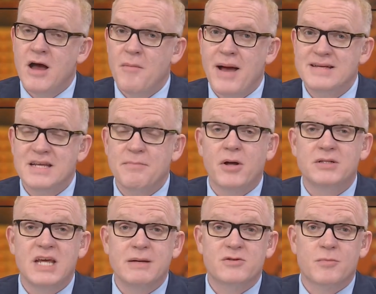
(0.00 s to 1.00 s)
Basketball
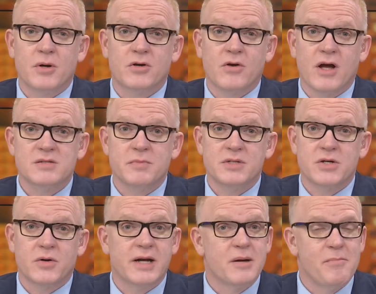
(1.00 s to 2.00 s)
teams from across
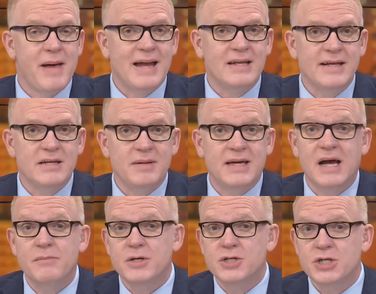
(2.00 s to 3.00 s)
Missouri are battling to
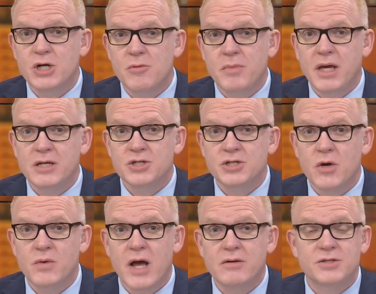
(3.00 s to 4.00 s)
become the Show Me
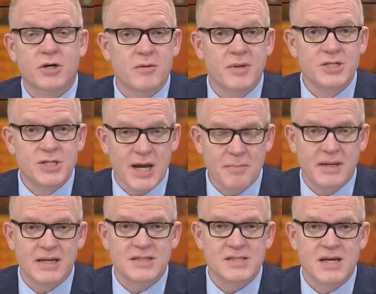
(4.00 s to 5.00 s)
Showdown tournament
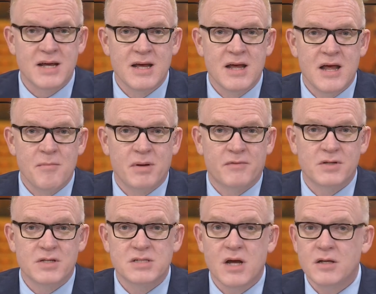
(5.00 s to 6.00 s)
champions. But for
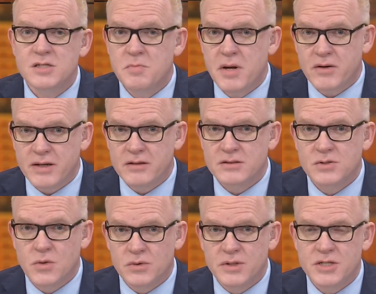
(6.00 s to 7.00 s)
the Salisbury
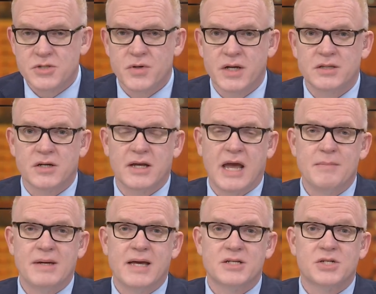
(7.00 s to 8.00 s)
School District, their game
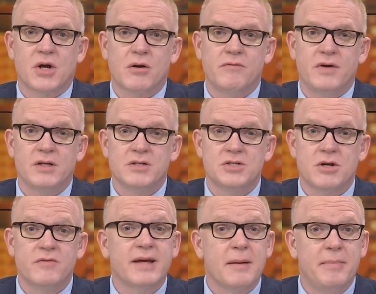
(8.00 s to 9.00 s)
against Hartville is
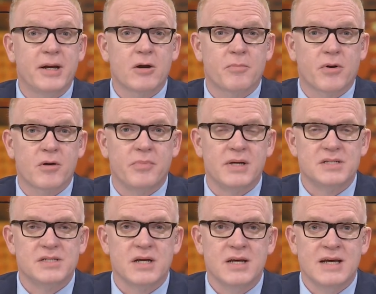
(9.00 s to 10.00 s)
serving a bigger
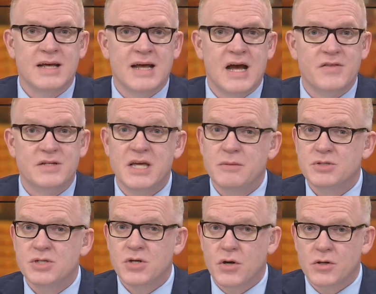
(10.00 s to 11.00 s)
purpose. The team's
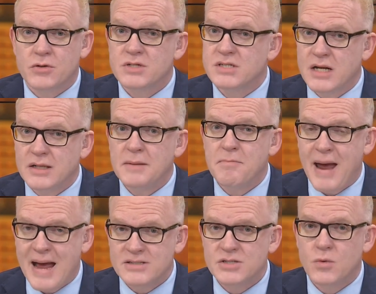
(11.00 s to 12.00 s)
starter suddenly
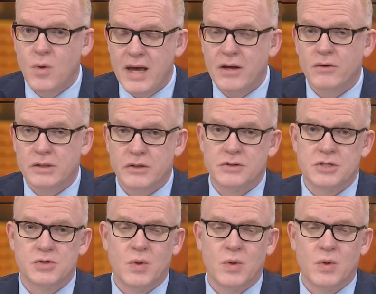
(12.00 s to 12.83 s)
passed away earlier this